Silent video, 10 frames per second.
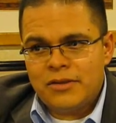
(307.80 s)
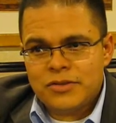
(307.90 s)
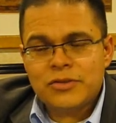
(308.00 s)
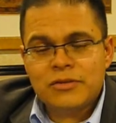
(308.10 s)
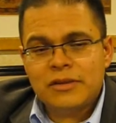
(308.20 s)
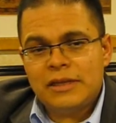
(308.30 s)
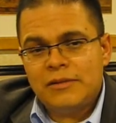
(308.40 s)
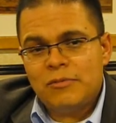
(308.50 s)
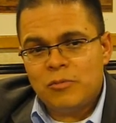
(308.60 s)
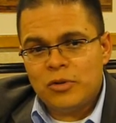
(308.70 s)

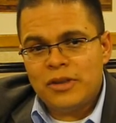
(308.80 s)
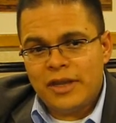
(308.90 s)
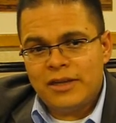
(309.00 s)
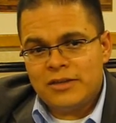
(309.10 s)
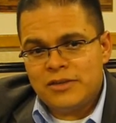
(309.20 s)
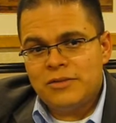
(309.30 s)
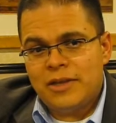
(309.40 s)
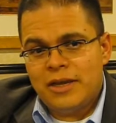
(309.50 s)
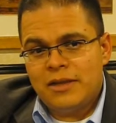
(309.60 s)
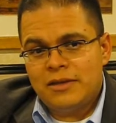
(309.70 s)
certainly related to
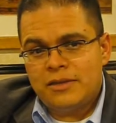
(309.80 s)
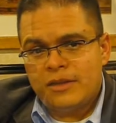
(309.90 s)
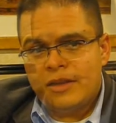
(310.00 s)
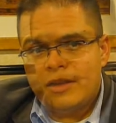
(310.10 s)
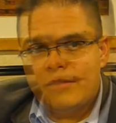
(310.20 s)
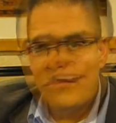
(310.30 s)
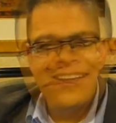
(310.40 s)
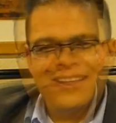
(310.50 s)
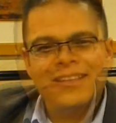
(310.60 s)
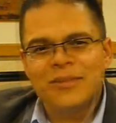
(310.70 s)
that.
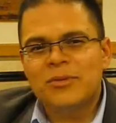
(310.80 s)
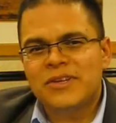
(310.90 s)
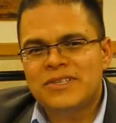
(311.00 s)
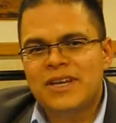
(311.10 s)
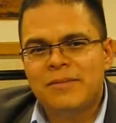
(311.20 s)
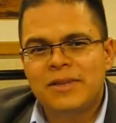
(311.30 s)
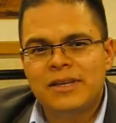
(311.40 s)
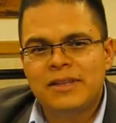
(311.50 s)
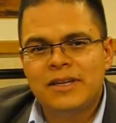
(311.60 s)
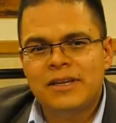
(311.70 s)
I think the book is timely
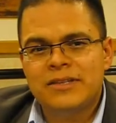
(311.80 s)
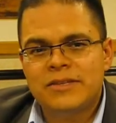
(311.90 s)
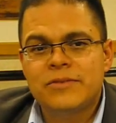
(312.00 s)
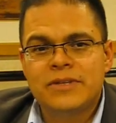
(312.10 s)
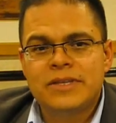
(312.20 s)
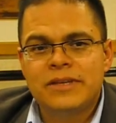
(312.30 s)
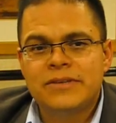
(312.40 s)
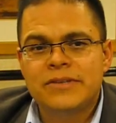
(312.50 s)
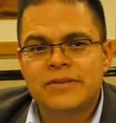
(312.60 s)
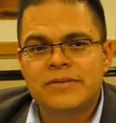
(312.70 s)
in that it's addressing
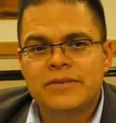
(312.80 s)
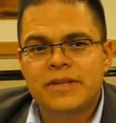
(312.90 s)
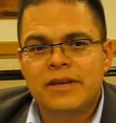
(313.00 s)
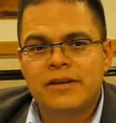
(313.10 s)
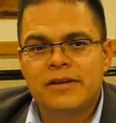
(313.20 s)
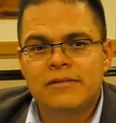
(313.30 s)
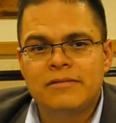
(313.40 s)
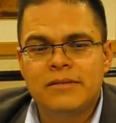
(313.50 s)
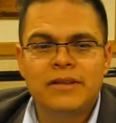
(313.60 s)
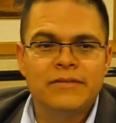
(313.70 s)
issues that
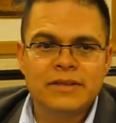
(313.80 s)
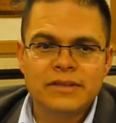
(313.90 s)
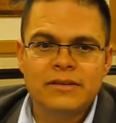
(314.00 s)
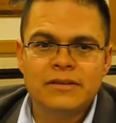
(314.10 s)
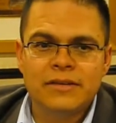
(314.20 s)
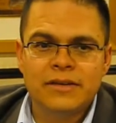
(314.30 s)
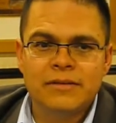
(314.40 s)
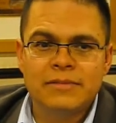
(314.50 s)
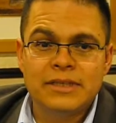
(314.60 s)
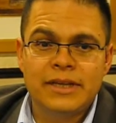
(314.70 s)
are relevant
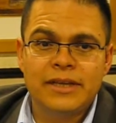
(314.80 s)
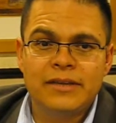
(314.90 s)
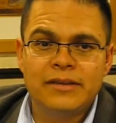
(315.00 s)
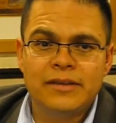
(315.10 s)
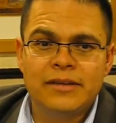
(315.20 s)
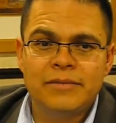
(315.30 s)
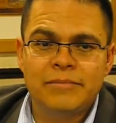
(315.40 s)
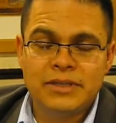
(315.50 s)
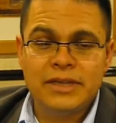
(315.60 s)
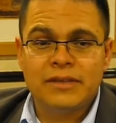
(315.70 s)
today,
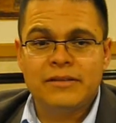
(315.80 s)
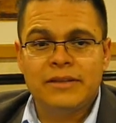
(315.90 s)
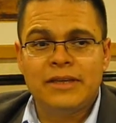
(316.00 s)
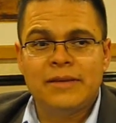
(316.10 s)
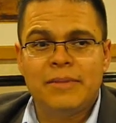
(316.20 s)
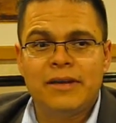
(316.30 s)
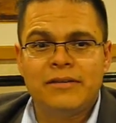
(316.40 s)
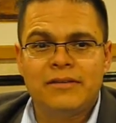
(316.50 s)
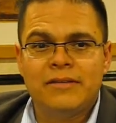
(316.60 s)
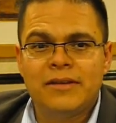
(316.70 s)
particularly about
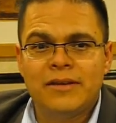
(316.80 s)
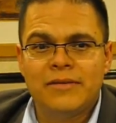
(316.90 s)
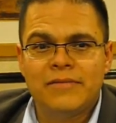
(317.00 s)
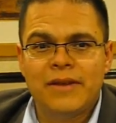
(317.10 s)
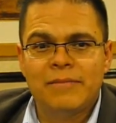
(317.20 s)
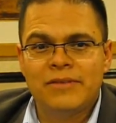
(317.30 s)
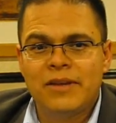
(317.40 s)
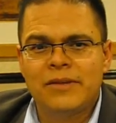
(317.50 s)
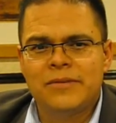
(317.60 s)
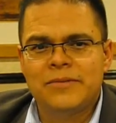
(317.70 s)
family
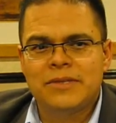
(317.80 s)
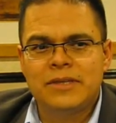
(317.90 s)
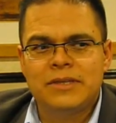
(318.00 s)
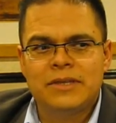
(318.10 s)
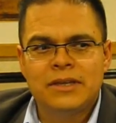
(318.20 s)
values and